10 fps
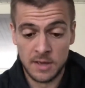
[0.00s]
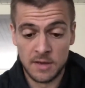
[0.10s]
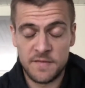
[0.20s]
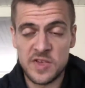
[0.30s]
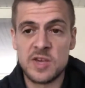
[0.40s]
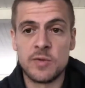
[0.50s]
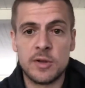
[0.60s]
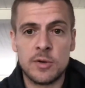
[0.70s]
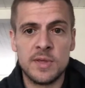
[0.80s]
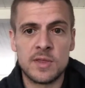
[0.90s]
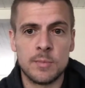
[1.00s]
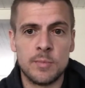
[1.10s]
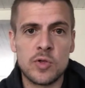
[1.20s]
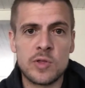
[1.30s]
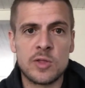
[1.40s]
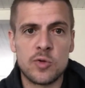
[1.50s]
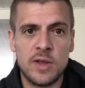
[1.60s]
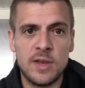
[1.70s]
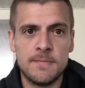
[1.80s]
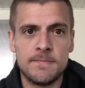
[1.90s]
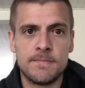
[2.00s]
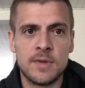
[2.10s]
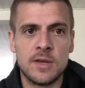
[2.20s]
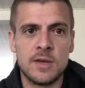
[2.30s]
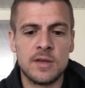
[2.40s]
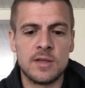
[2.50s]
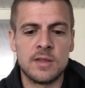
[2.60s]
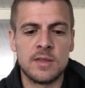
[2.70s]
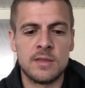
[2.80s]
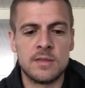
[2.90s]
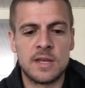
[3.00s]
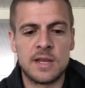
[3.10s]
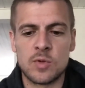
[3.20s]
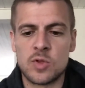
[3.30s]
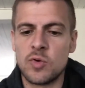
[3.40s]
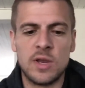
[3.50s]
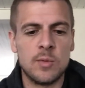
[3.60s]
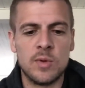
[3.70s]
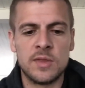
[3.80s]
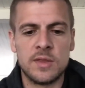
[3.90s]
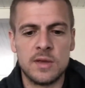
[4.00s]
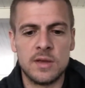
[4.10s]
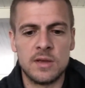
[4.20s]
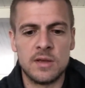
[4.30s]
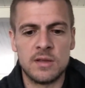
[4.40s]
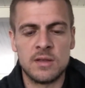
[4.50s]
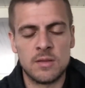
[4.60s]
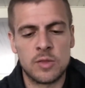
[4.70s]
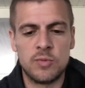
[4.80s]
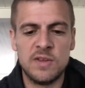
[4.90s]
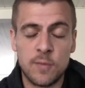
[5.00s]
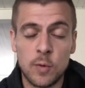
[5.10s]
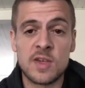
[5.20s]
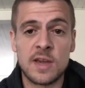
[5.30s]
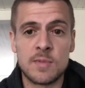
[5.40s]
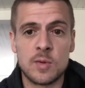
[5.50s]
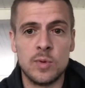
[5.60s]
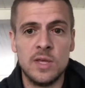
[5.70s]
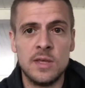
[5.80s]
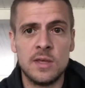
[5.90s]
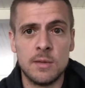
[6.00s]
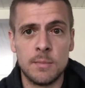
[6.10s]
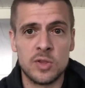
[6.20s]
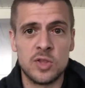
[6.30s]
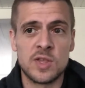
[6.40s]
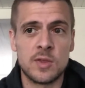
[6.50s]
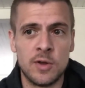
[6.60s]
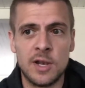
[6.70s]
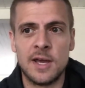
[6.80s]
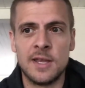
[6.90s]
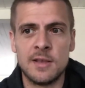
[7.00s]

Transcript: physiotherapist, a personal trainer that I was training with 3-4 times a week, but just online.